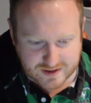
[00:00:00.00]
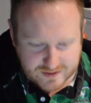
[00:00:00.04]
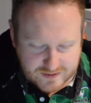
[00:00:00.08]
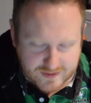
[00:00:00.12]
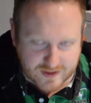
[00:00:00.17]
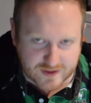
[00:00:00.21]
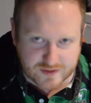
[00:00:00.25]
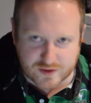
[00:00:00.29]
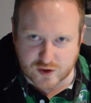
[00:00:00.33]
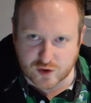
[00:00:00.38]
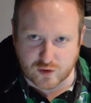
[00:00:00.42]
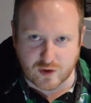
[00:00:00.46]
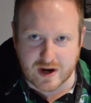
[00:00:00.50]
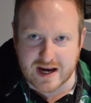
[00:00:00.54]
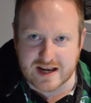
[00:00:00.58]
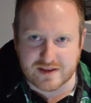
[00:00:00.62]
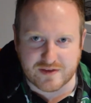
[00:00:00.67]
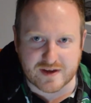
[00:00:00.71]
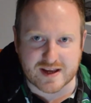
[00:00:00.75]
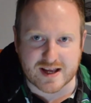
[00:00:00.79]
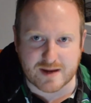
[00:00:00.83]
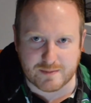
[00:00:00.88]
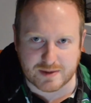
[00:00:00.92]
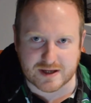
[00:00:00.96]
The great
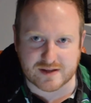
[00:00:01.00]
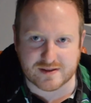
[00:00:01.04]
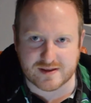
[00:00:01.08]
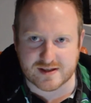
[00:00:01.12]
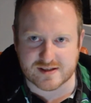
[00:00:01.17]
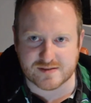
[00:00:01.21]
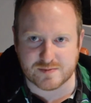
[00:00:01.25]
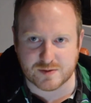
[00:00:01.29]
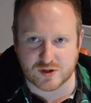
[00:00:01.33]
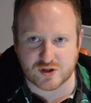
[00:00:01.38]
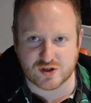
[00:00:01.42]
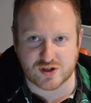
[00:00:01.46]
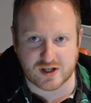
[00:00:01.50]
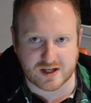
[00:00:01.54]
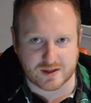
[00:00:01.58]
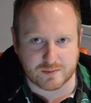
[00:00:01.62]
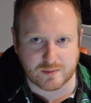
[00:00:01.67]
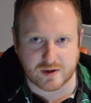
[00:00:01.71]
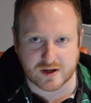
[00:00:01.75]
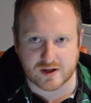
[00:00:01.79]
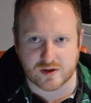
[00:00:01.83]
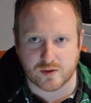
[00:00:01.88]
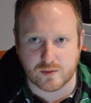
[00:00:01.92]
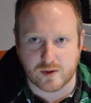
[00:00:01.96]
thing about this machine,
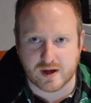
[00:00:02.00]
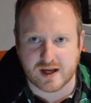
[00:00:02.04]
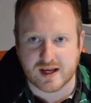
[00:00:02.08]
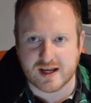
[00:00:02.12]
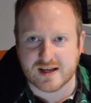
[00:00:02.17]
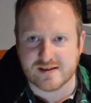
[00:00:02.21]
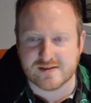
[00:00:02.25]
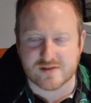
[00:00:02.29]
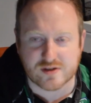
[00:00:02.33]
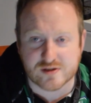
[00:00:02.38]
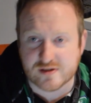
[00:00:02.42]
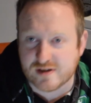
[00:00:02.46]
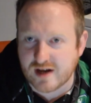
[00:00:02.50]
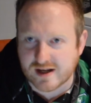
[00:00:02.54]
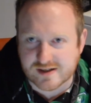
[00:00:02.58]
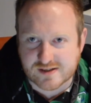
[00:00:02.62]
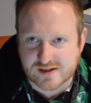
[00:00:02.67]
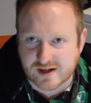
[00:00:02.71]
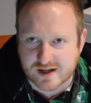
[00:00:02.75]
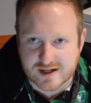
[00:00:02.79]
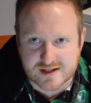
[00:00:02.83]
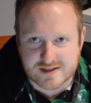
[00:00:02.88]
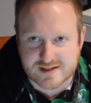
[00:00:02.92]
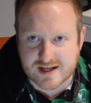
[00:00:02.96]
by the way, is you're not
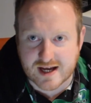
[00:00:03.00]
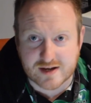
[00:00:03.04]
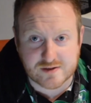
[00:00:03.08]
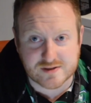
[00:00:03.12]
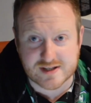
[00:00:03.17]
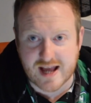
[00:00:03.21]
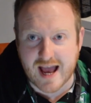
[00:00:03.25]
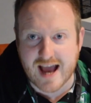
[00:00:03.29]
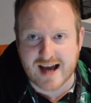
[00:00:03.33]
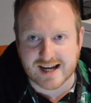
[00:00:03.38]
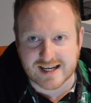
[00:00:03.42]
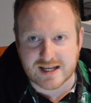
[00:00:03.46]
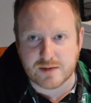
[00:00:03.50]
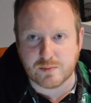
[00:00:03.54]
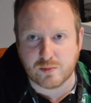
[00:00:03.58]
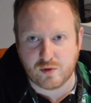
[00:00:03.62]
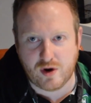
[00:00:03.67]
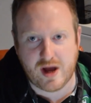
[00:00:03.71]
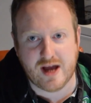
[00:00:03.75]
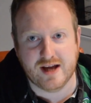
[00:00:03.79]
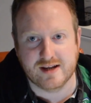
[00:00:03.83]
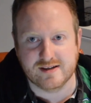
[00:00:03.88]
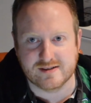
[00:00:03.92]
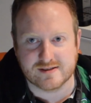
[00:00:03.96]
tied down to any
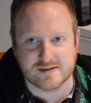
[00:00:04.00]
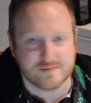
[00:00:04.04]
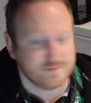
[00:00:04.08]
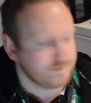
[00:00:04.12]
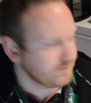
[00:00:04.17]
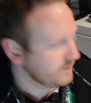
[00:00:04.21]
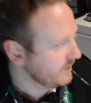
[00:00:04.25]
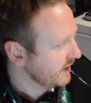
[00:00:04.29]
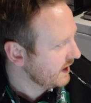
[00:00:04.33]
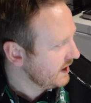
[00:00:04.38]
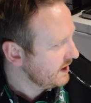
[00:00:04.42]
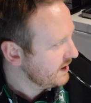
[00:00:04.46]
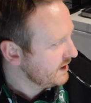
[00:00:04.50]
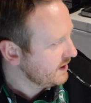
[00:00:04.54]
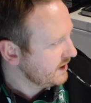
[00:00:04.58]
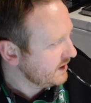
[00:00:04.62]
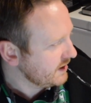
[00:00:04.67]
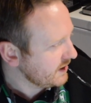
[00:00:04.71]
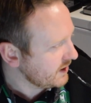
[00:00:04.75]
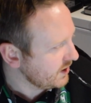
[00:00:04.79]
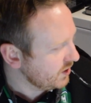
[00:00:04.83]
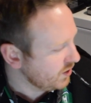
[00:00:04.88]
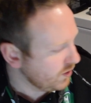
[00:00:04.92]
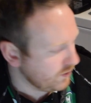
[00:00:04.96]
brand.
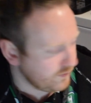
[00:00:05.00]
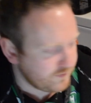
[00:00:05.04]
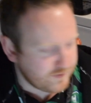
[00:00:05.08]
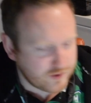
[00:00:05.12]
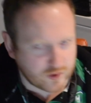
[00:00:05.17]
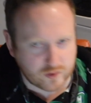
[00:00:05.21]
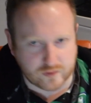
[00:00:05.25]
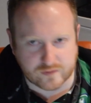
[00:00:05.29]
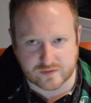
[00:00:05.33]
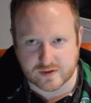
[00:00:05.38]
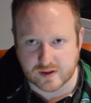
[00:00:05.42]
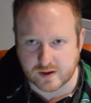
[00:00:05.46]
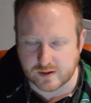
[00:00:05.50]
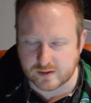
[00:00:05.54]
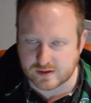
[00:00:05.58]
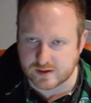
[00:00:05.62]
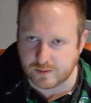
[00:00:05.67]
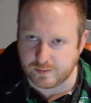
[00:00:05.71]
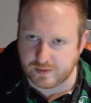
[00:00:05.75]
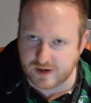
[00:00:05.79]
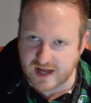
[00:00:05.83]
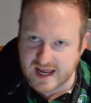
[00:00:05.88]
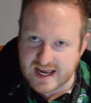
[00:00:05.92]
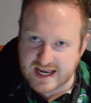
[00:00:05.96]
You know, if you've
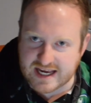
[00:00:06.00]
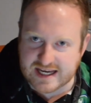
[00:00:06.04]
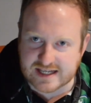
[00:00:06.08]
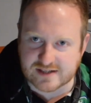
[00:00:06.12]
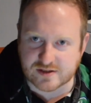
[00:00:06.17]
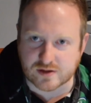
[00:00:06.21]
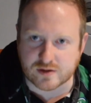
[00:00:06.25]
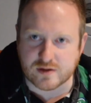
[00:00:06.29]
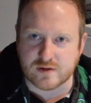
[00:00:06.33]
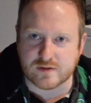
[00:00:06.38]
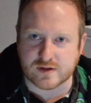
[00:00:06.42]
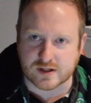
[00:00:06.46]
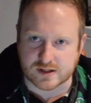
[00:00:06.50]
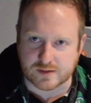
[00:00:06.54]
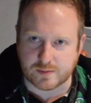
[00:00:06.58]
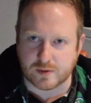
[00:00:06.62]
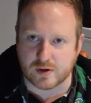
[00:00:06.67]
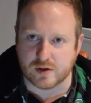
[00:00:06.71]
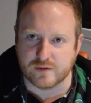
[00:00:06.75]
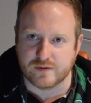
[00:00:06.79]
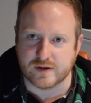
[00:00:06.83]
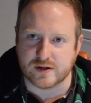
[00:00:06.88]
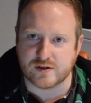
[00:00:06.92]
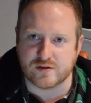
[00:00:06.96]
the blade or you've got the
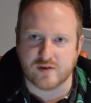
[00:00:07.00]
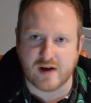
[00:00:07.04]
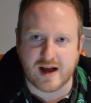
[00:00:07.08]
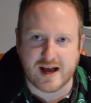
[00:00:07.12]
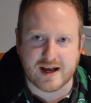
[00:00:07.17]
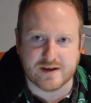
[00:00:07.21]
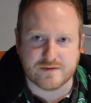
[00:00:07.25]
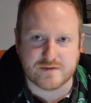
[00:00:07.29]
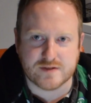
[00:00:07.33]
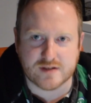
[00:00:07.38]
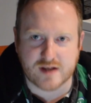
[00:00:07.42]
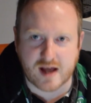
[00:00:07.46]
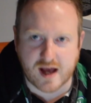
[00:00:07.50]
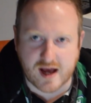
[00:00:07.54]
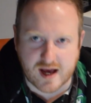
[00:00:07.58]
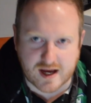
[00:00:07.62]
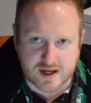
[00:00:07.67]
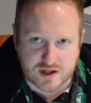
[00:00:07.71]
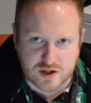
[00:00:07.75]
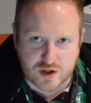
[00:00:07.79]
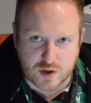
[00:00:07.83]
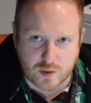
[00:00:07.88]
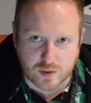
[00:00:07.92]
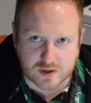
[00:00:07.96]
perfect draft,
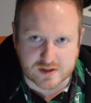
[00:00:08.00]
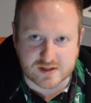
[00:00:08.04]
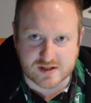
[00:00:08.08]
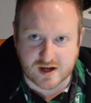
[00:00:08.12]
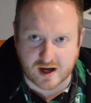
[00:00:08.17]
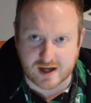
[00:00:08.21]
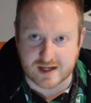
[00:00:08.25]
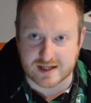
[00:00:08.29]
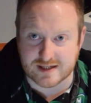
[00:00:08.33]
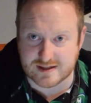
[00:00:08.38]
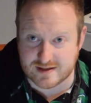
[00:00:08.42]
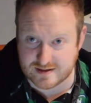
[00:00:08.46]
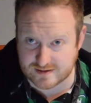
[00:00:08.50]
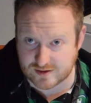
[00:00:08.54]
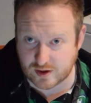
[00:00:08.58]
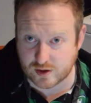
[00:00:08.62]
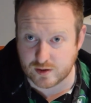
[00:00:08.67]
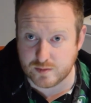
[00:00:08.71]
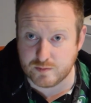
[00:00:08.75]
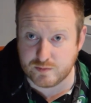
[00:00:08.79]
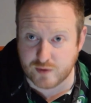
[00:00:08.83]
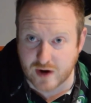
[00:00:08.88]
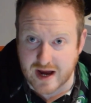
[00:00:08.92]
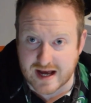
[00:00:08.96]
you are tied to
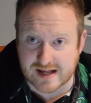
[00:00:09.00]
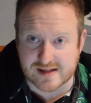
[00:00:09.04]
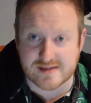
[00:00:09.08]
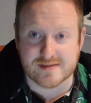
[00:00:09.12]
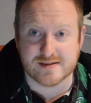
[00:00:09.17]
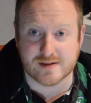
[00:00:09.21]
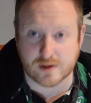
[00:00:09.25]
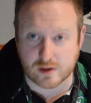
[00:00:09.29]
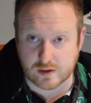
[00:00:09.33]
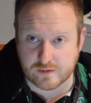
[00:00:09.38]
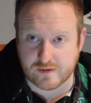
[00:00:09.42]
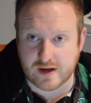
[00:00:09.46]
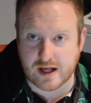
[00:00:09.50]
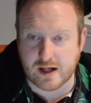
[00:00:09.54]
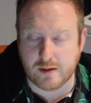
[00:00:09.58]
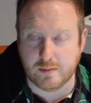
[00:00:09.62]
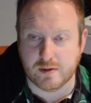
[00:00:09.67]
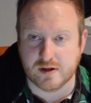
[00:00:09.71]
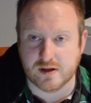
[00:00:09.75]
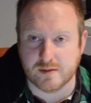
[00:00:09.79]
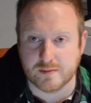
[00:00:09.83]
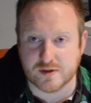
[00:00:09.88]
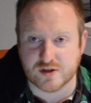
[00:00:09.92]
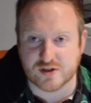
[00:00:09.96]
certain brands that are
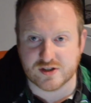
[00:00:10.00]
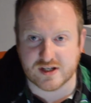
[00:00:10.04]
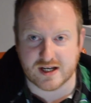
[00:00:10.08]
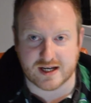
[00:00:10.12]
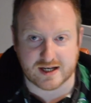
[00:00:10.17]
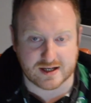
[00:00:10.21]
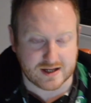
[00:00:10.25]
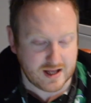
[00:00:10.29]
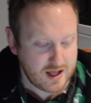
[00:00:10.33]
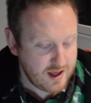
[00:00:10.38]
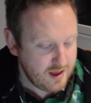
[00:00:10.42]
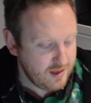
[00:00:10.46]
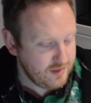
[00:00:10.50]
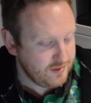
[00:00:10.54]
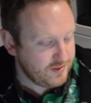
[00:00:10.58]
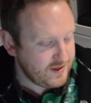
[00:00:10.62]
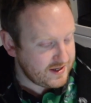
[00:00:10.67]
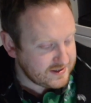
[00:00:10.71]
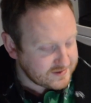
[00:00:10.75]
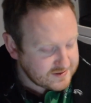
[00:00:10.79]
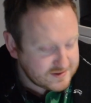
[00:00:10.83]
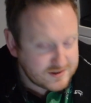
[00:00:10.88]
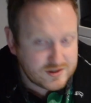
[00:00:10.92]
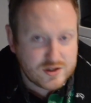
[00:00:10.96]
available on the machine.
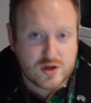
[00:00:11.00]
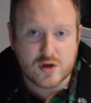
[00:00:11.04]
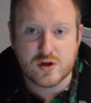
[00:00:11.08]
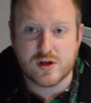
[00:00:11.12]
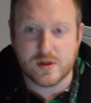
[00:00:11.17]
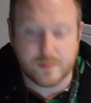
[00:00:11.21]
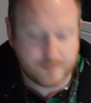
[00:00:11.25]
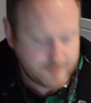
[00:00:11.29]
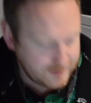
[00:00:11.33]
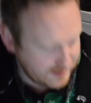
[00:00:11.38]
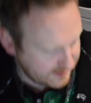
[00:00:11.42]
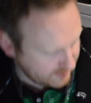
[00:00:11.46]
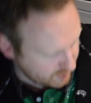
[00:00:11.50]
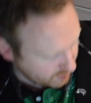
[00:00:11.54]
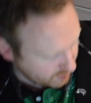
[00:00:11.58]
This, you can pick